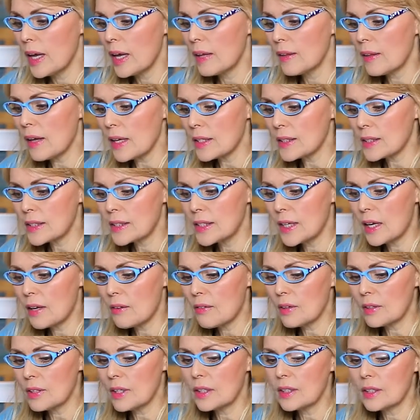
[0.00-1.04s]
And as
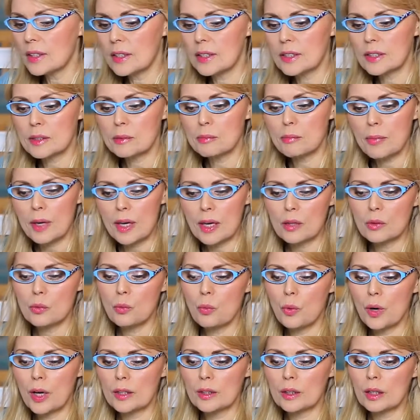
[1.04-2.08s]
David and his
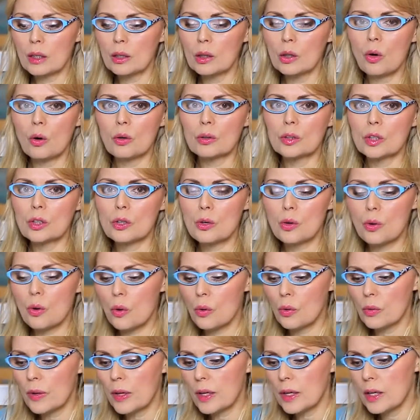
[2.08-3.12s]
men went along the
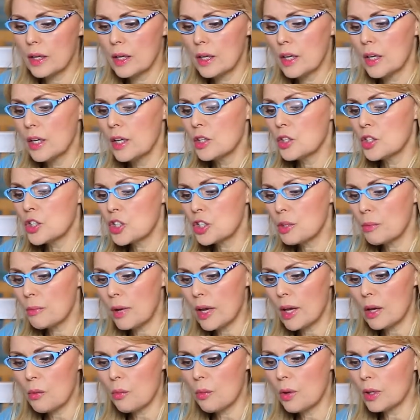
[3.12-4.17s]
road,
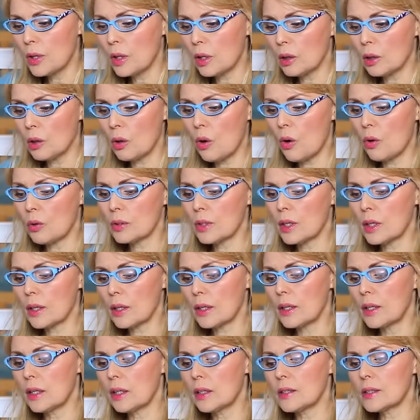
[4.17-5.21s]
Shimei went along the
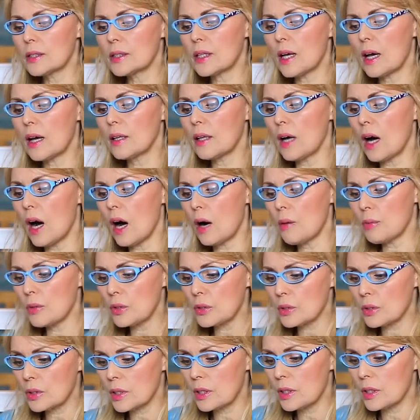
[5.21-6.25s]
hillside
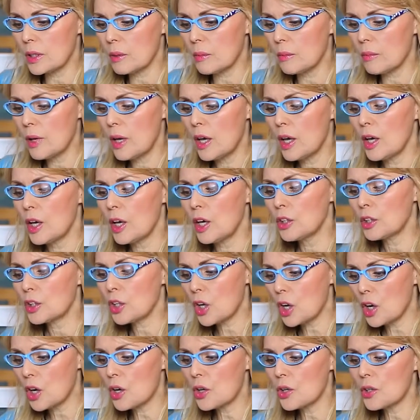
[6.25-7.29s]
opposite him
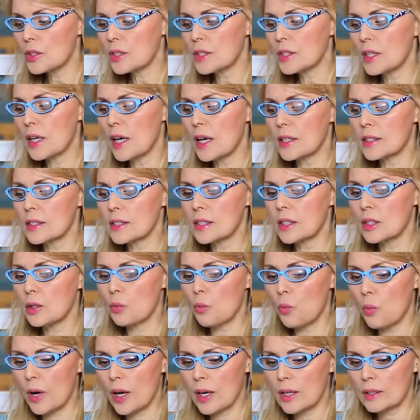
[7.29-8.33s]
and cursed as he
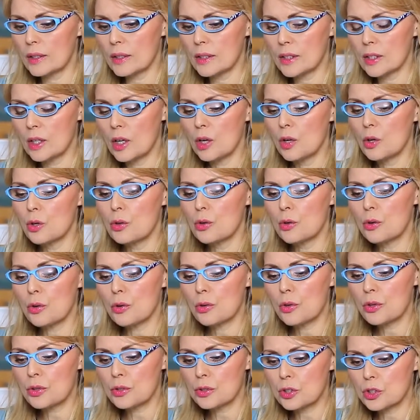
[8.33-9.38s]
went,
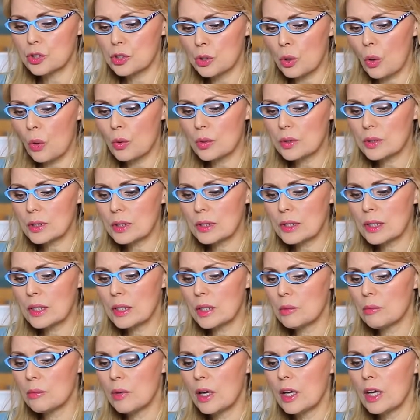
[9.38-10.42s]
threw stones at
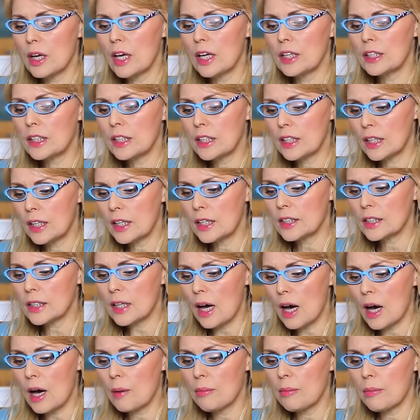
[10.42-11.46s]
him and kicked
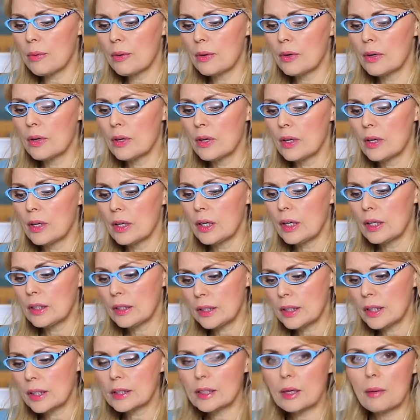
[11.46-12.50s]
up
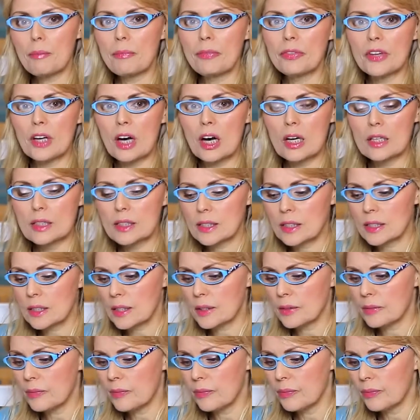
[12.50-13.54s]
and kicked up dust.
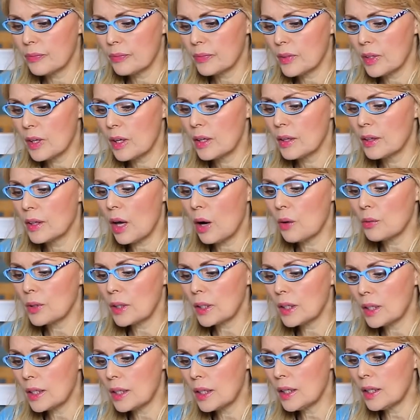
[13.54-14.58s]
Now the
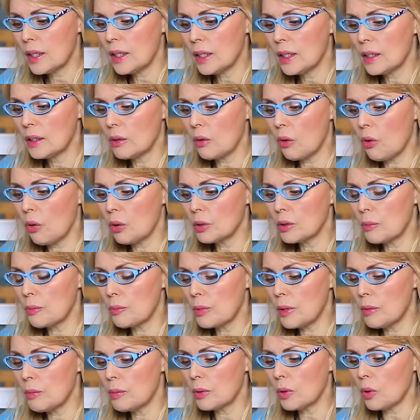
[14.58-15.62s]
king and all the
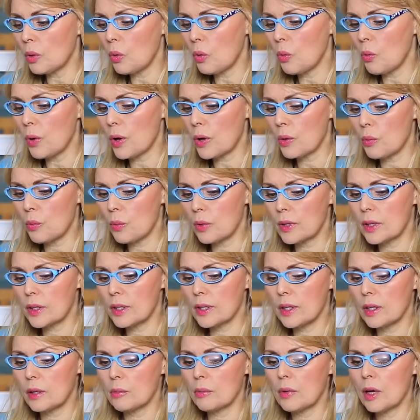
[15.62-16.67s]
people who were with
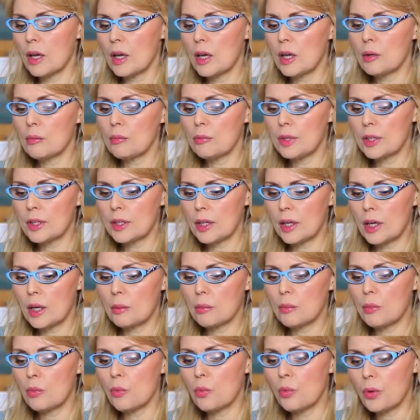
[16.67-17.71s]
him
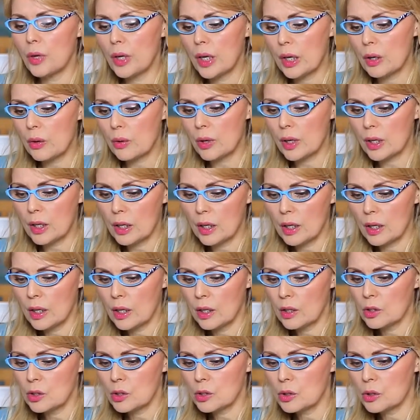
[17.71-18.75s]
became weary,
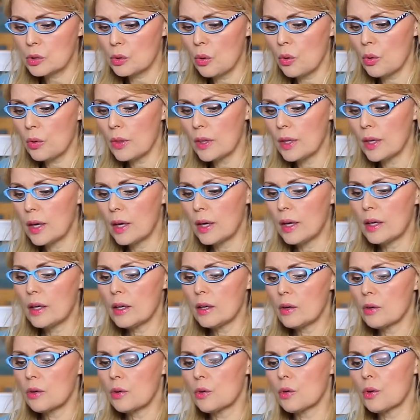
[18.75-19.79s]
so they
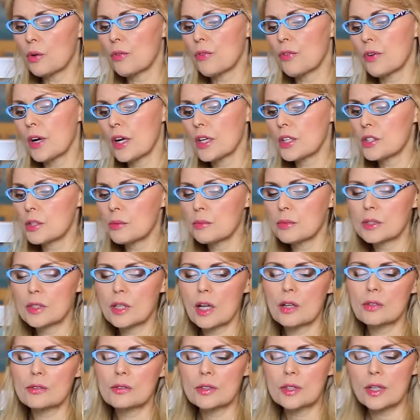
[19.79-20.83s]
refreshed
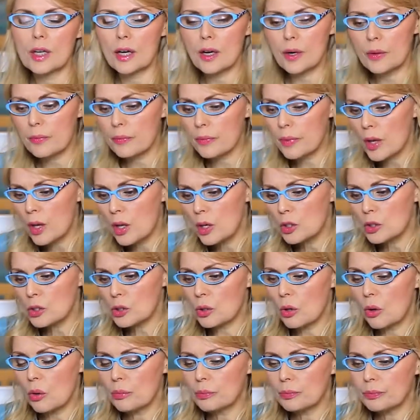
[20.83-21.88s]
themselves there.
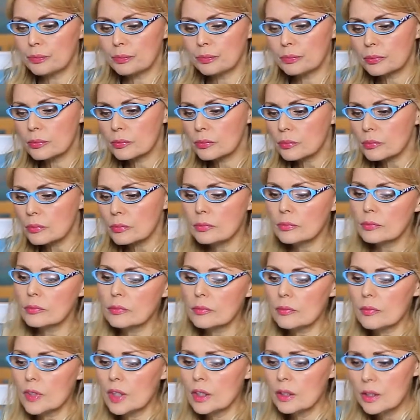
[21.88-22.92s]
So
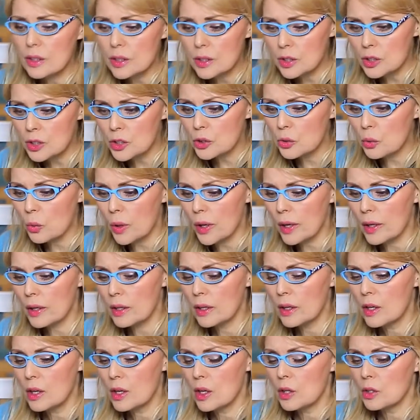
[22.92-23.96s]
here's the story.
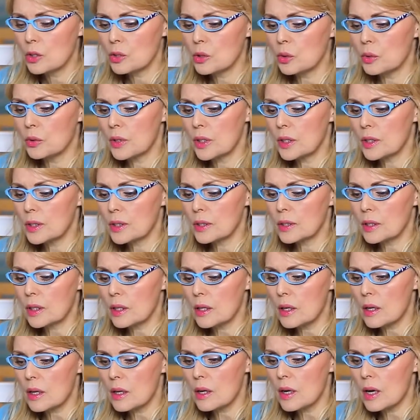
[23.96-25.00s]
So this
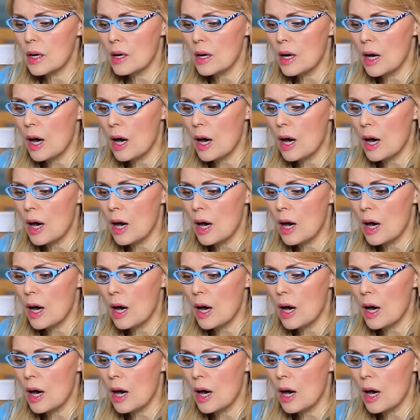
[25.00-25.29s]
uh,